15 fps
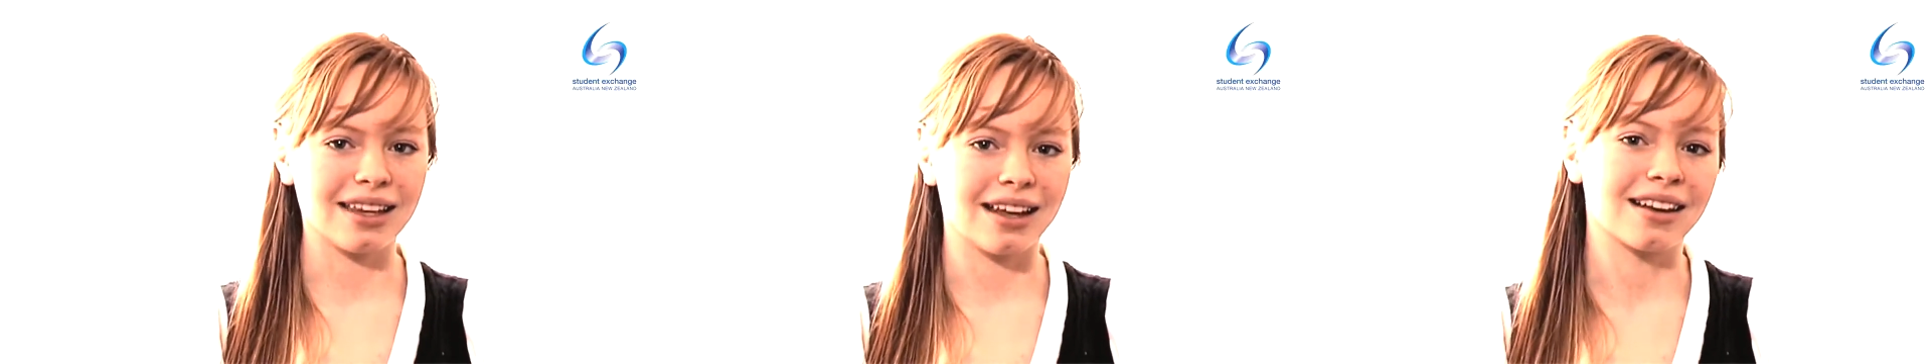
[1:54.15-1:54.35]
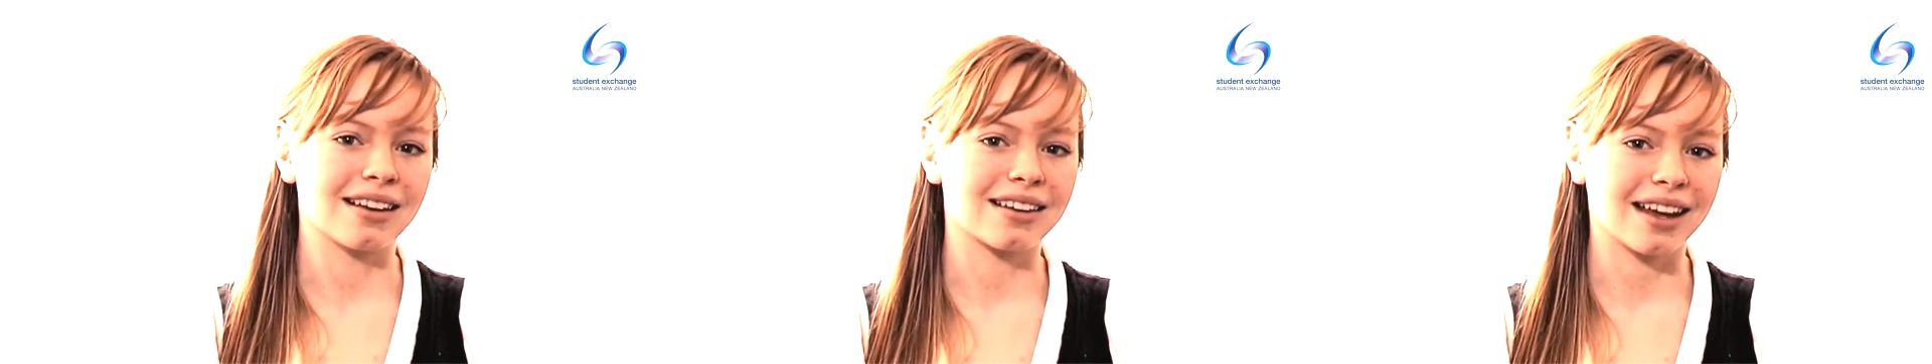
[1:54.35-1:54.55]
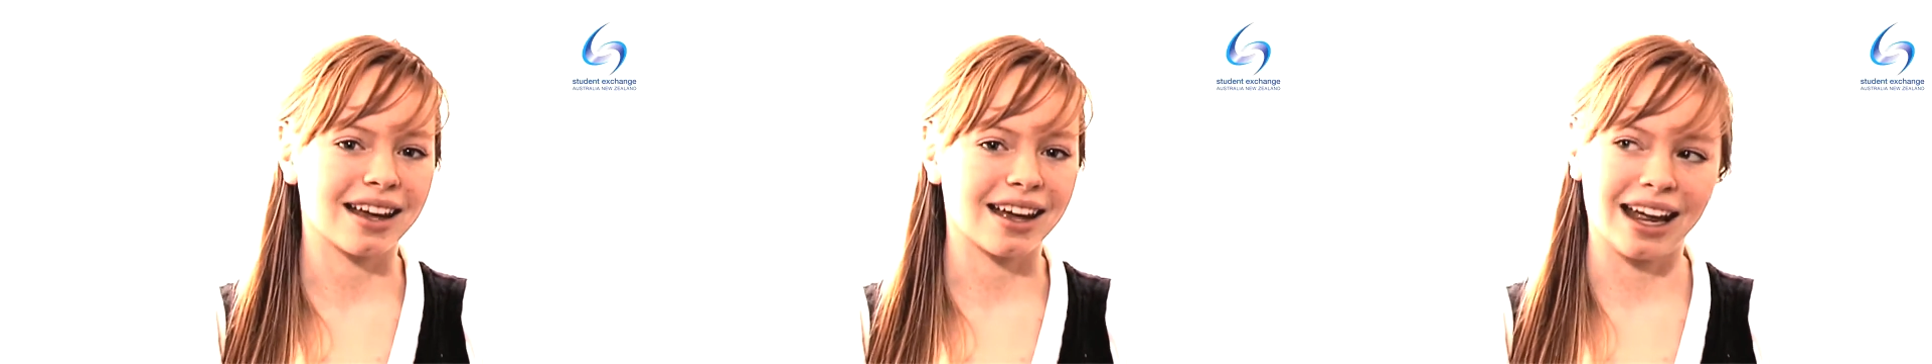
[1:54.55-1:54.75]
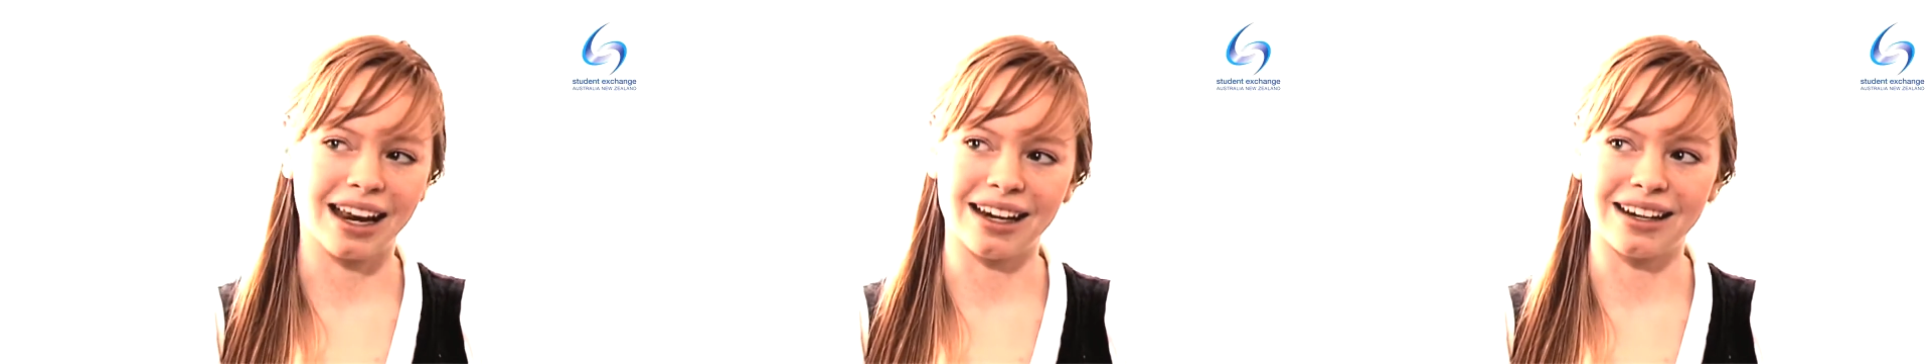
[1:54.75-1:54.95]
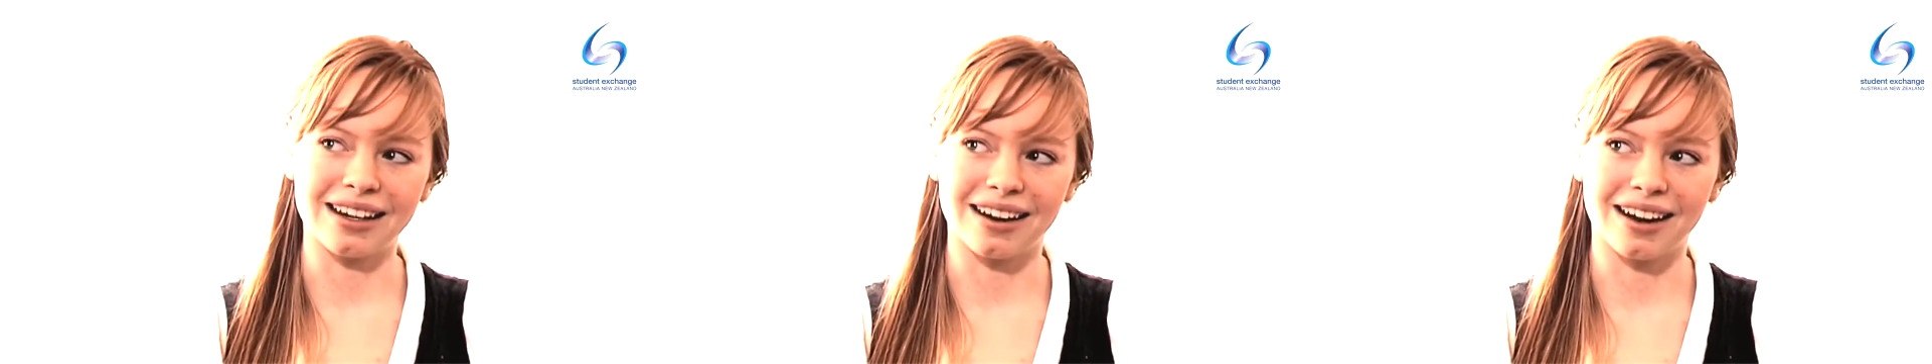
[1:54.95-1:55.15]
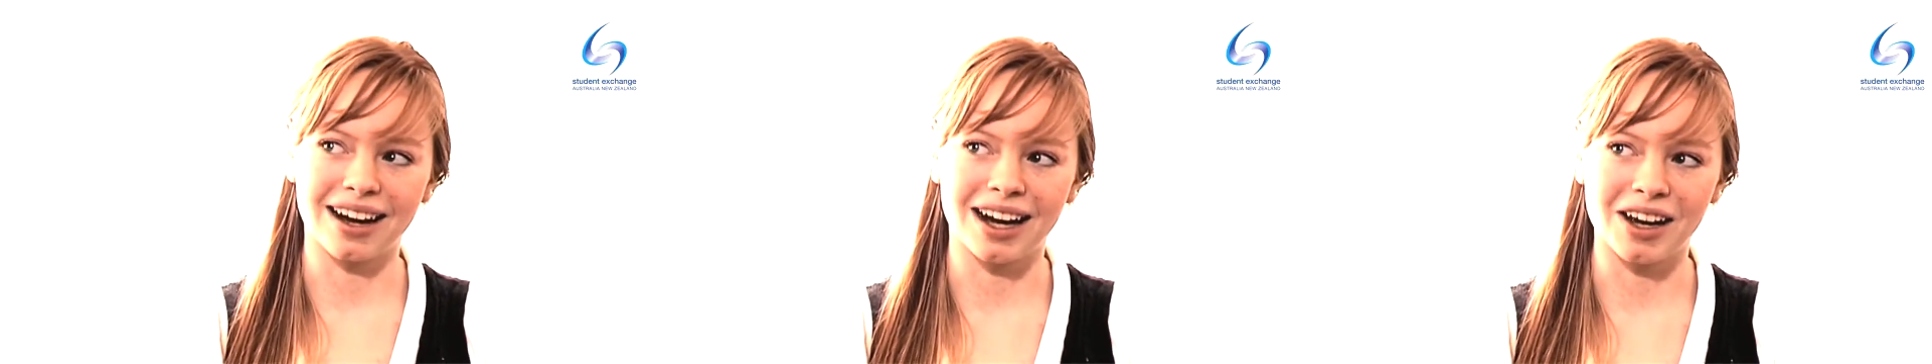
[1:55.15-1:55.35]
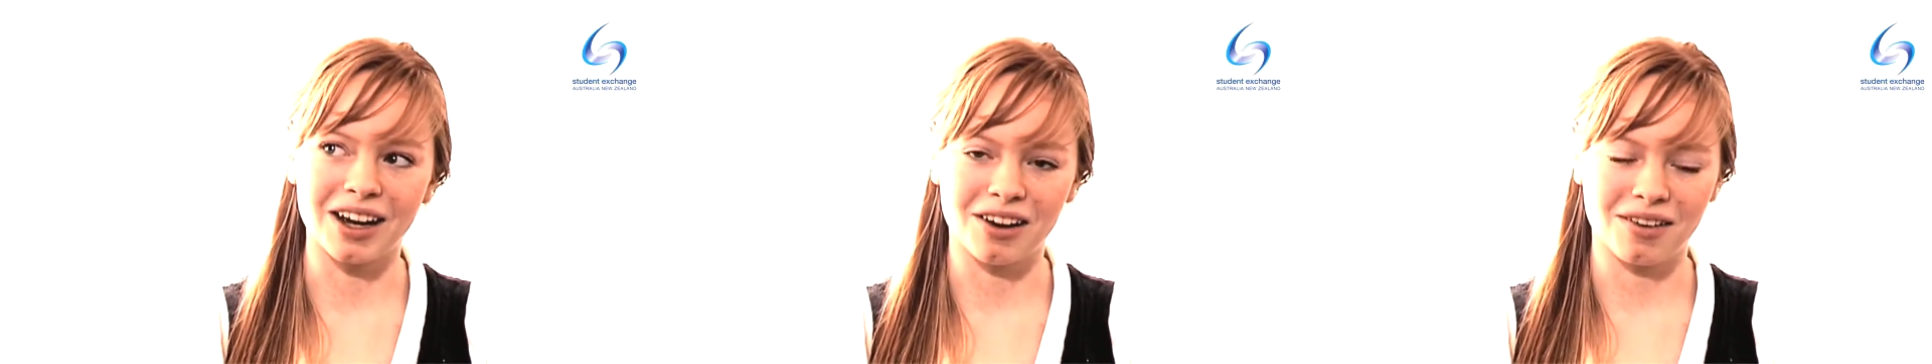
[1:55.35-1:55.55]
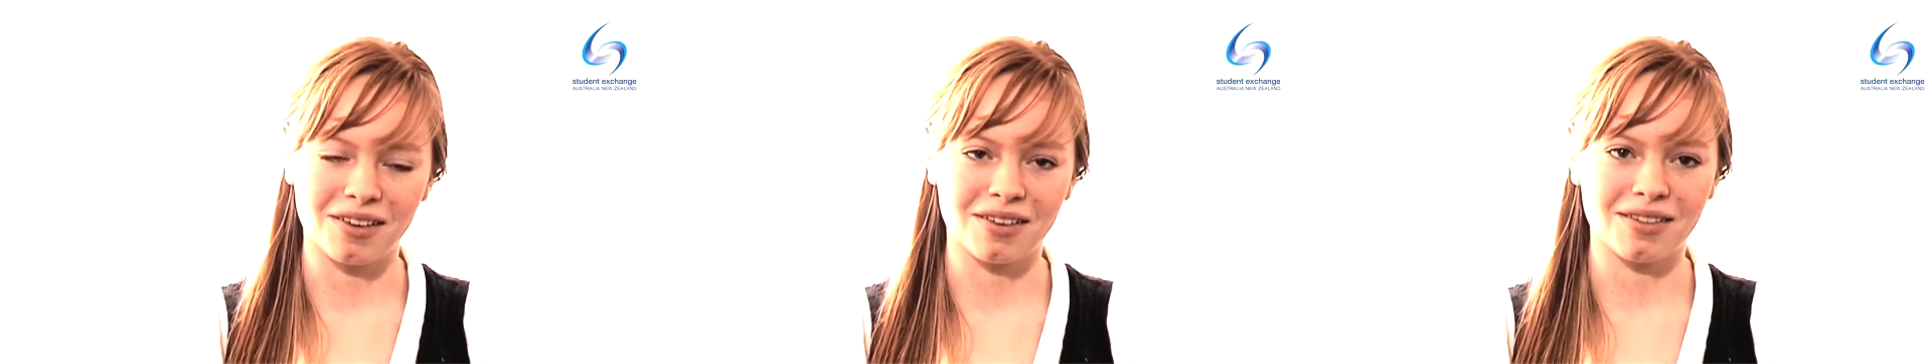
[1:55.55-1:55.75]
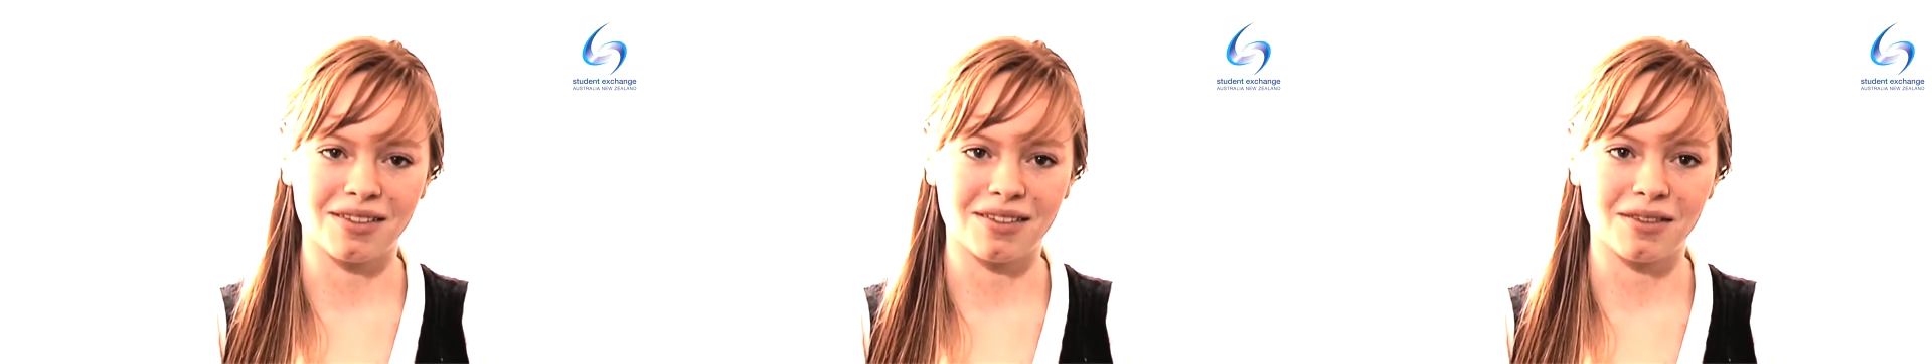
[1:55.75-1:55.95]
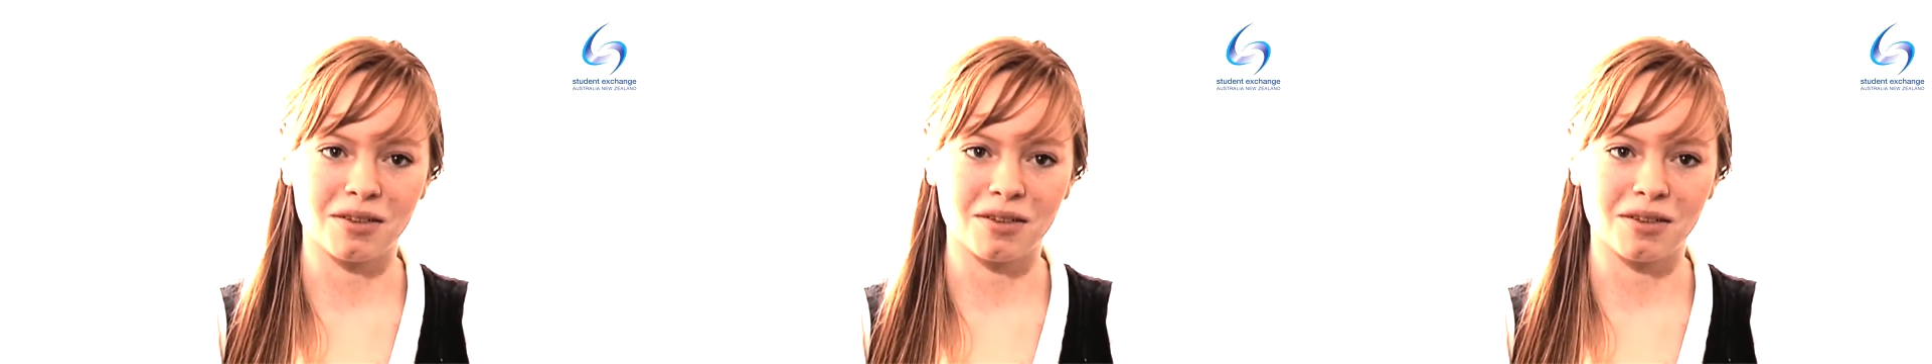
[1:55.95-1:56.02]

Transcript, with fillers: end, and I.